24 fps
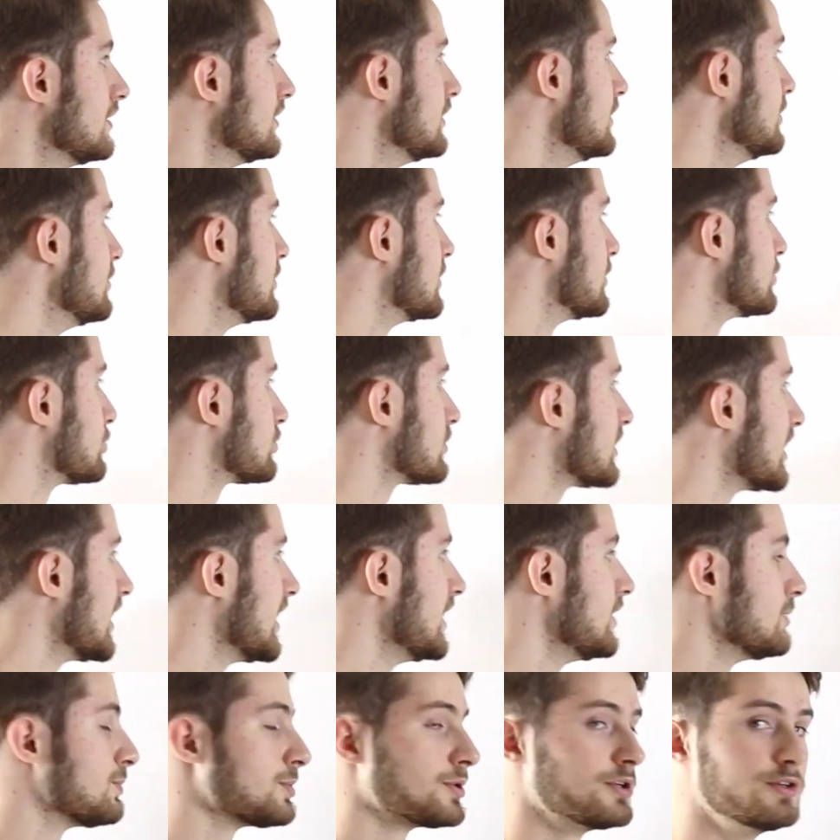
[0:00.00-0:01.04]
You can try
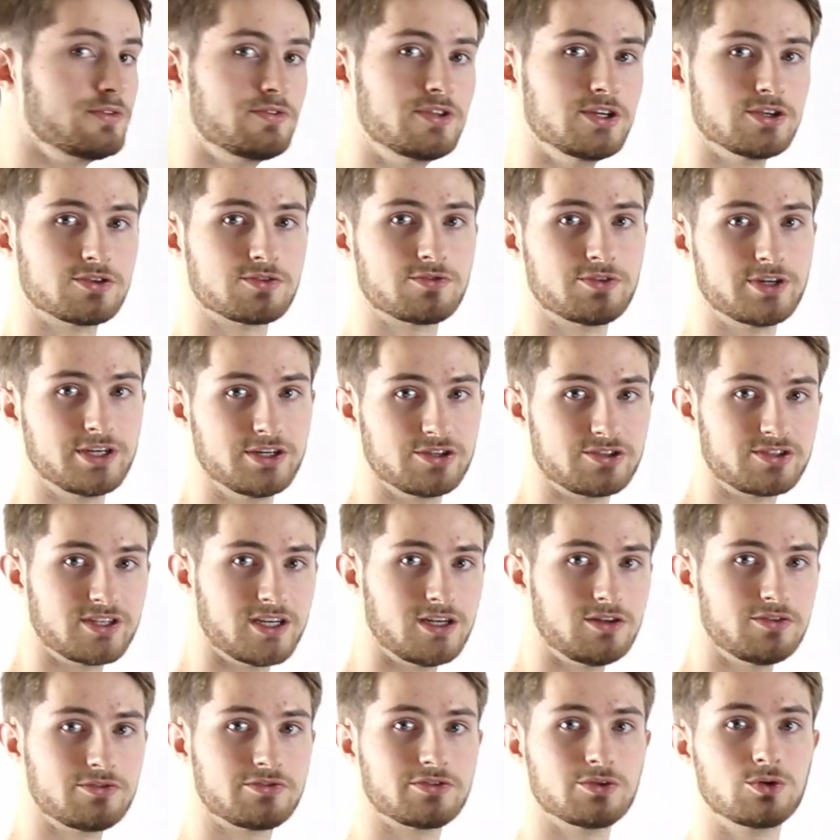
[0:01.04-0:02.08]
to prove this for
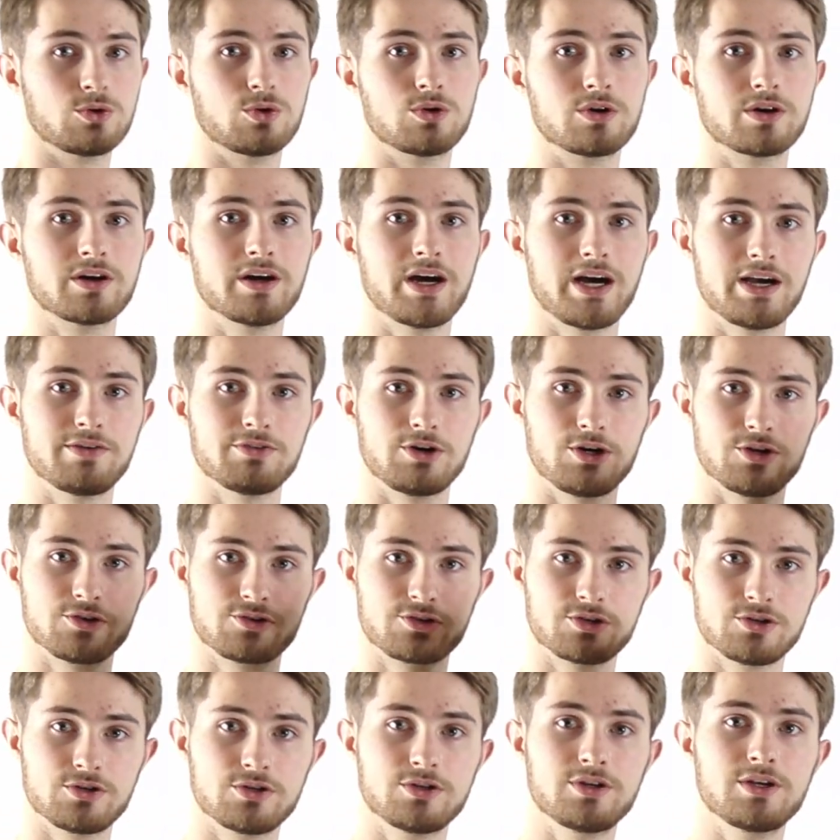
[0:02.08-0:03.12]
yourself, or I've
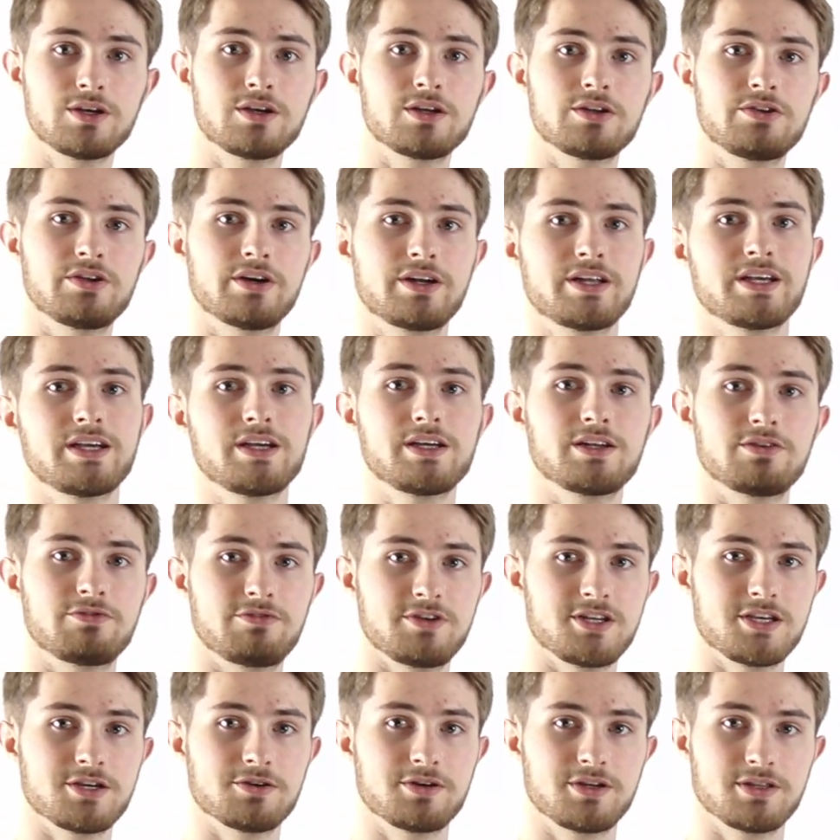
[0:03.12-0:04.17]
also done it in a
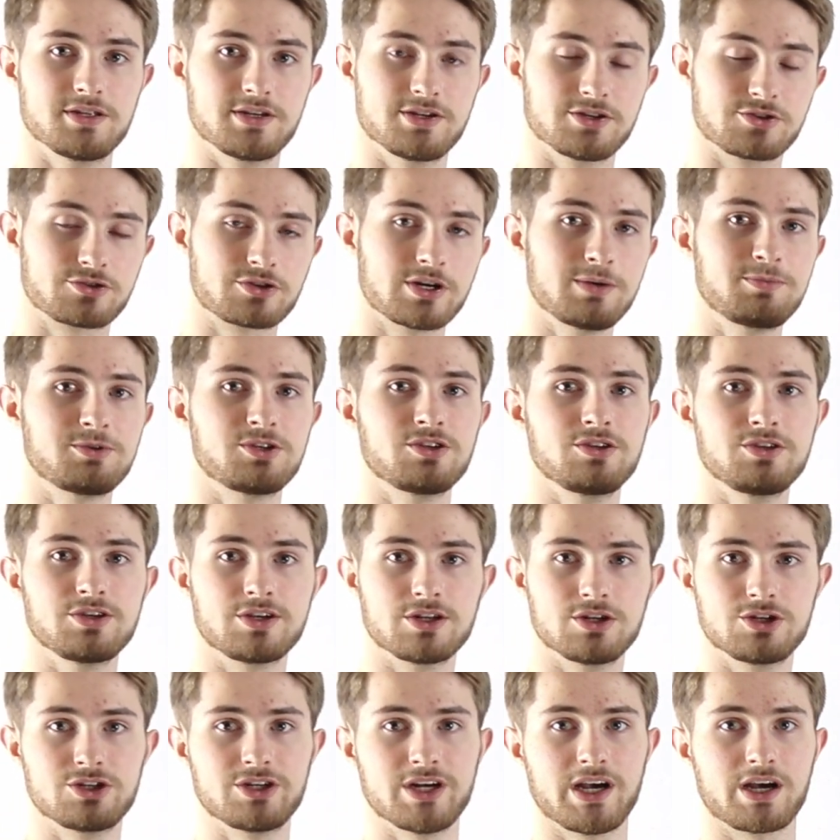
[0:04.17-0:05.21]
video in the description you
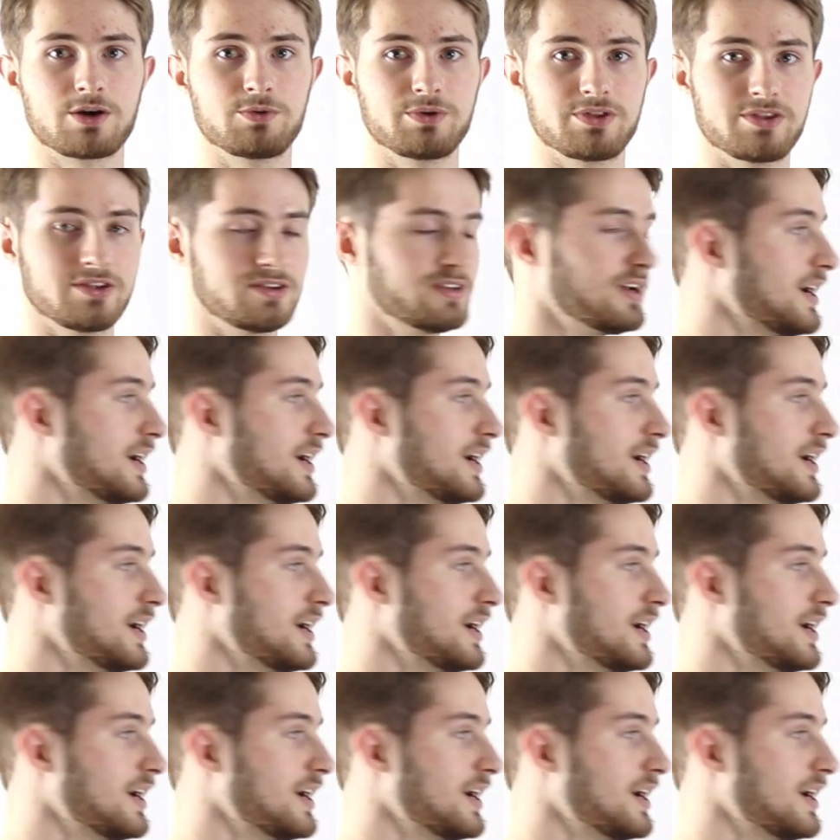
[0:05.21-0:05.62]
can check with the